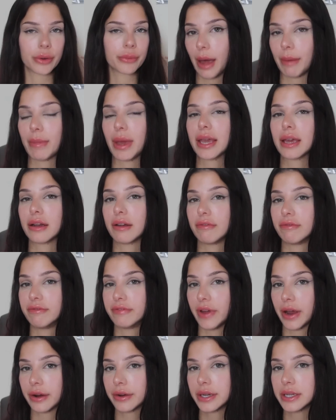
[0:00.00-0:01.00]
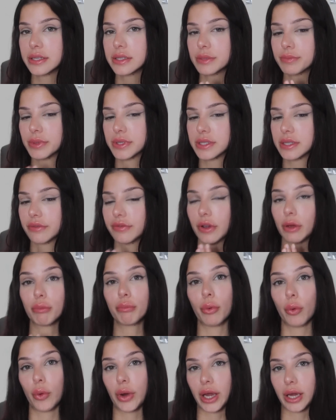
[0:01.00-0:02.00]
I make it a very specific
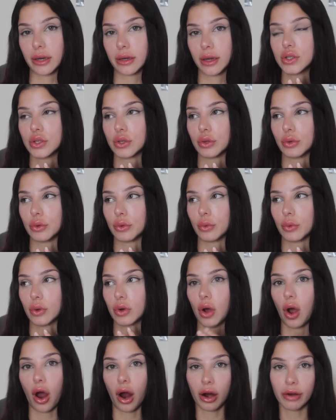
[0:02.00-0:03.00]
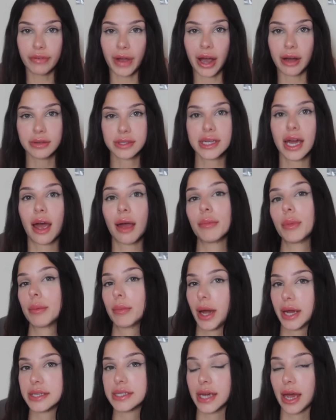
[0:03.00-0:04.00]
point to carve out time in
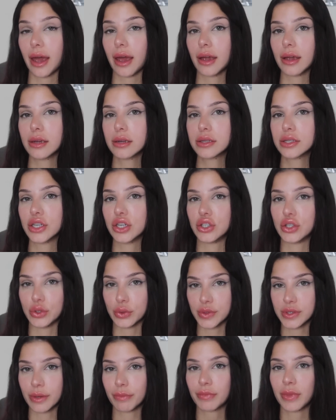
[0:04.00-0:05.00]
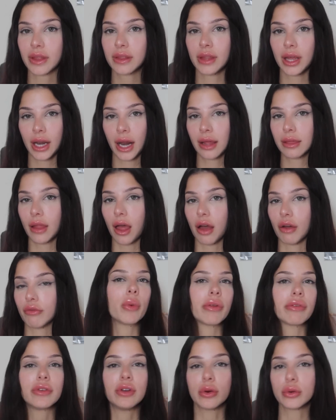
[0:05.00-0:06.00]
my day to do something that I love
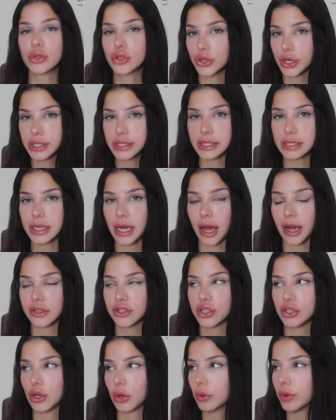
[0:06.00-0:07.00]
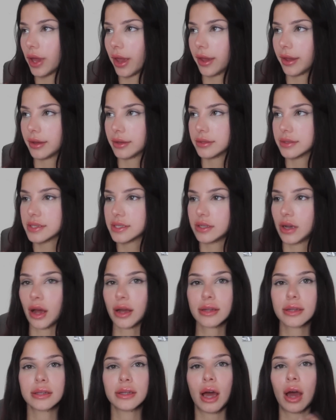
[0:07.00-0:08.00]
with no strings attached, no gains,
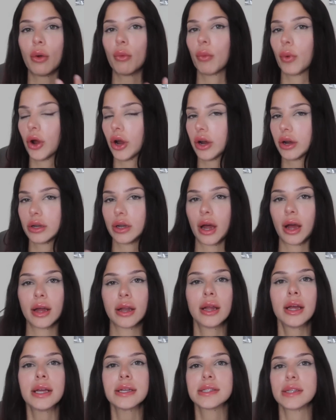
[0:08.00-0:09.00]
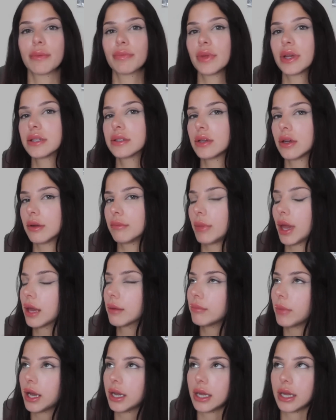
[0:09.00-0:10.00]
not work, not something to make
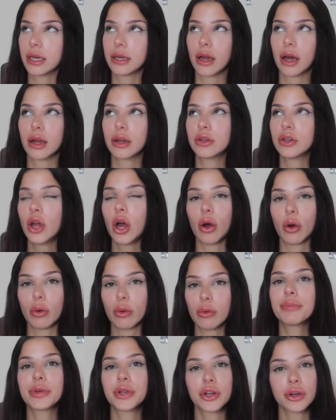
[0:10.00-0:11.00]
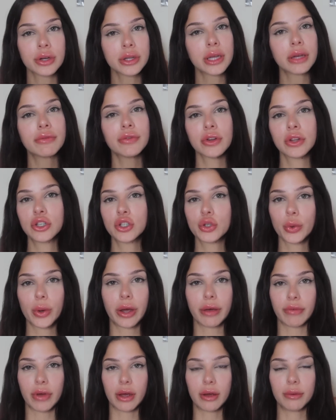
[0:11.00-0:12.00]
money, purely for the joy
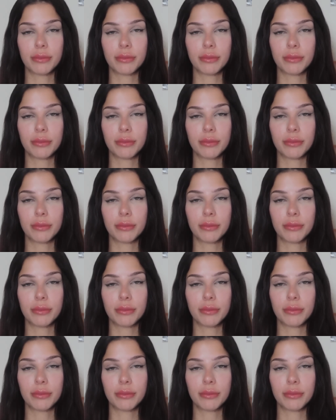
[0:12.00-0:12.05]
of it.